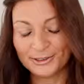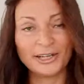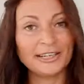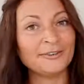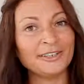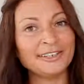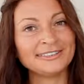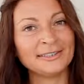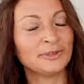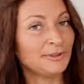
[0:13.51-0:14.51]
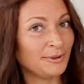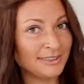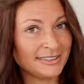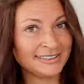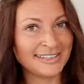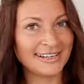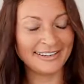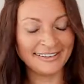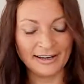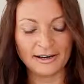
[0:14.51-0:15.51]
The dry ingredients that we're using
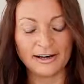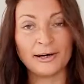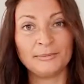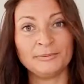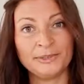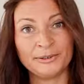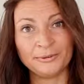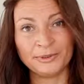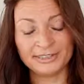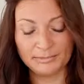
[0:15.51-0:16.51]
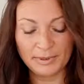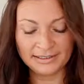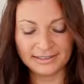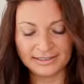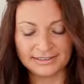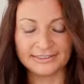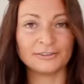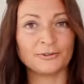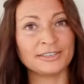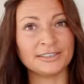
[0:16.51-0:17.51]
today are almond meal, which is basically
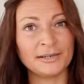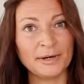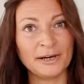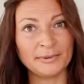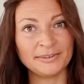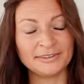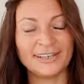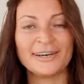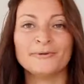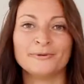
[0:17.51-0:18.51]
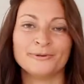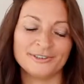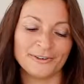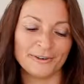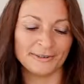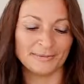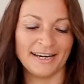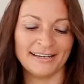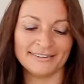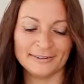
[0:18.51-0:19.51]
just crushed up almond. We're also going to
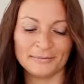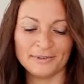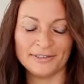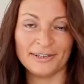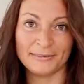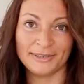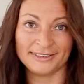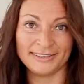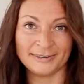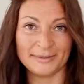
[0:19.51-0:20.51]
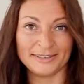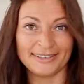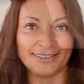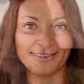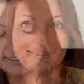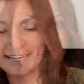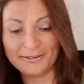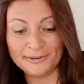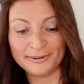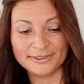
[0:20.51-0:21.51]
be adding some yummy sesame seeds.
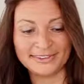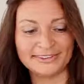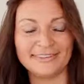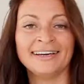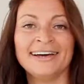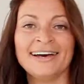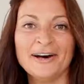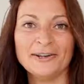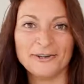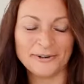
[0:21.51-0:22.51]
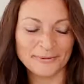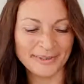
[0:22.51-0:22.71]
Add those in, along